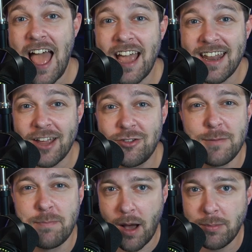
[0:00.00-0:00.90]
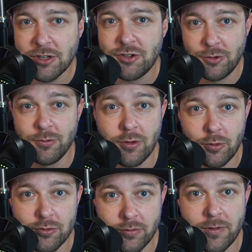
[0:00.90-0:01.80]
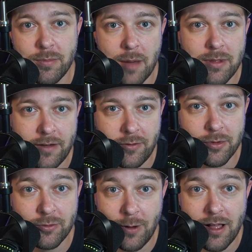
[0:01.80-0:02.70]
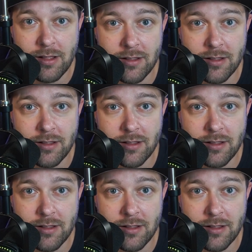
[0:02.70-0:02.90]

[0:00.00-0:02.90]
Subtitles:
I can actually publish to social from that platform as well.